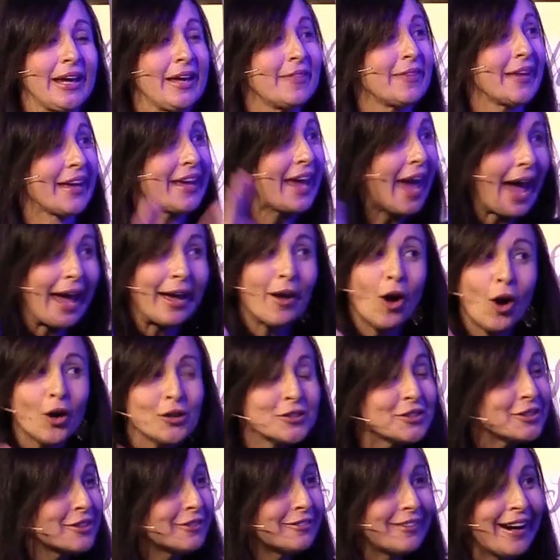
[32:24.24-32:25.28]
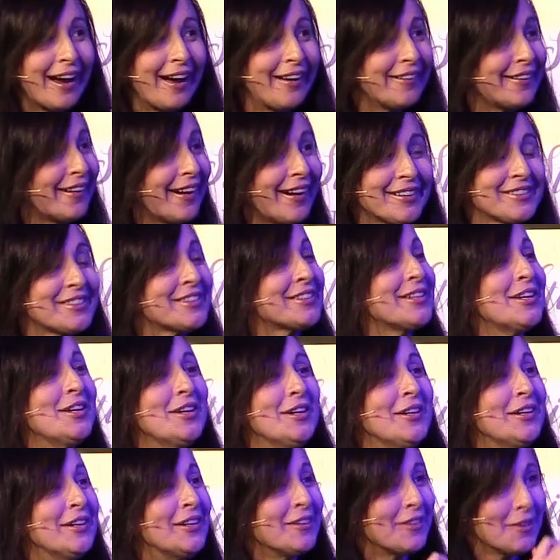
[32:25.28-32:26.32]
in the chaos around us,
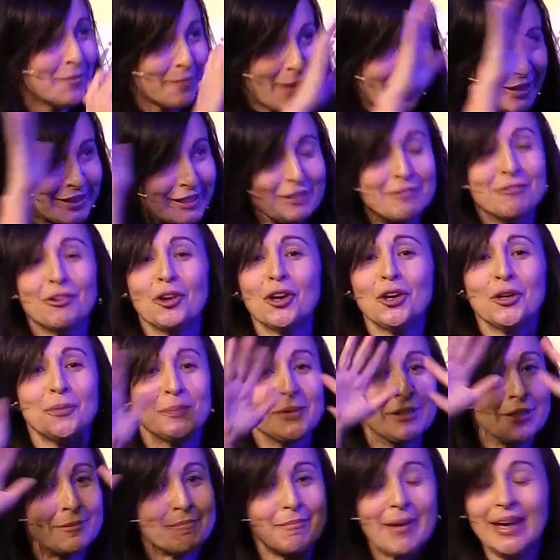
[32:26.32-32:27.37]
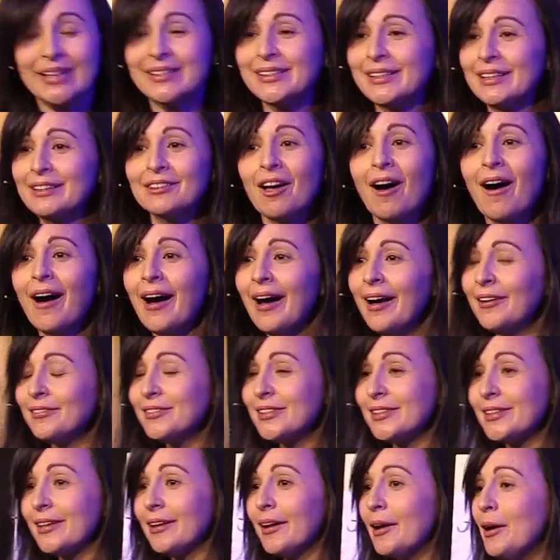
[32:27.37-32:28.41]
the messy rooms, the messy lives,
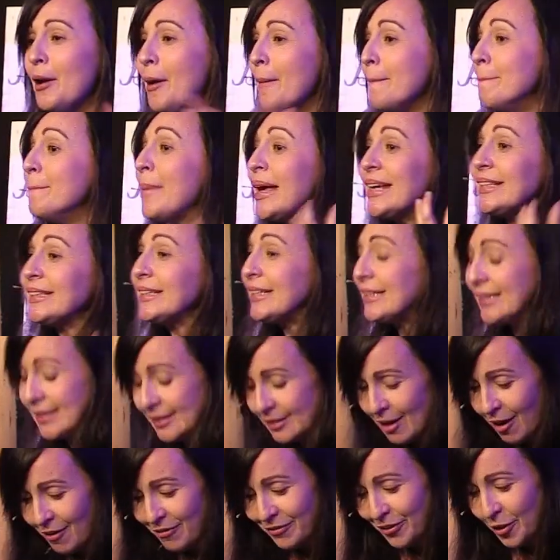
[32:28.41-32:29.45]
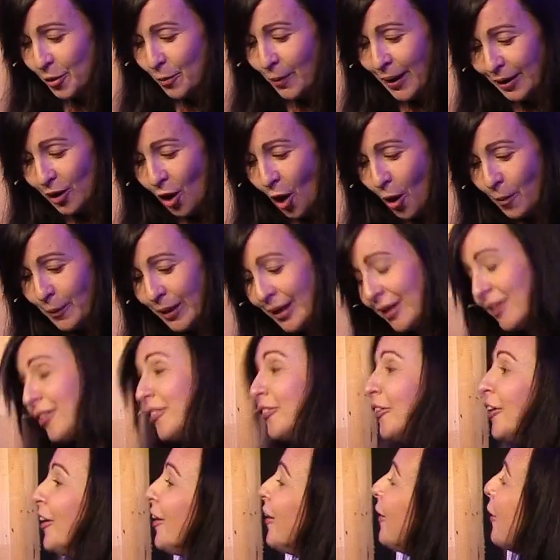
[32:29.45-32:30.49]
the messy stuff that we're going
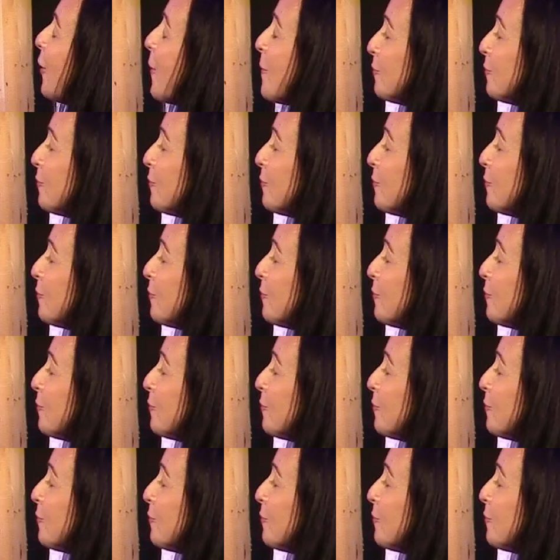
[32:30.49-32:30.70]
through,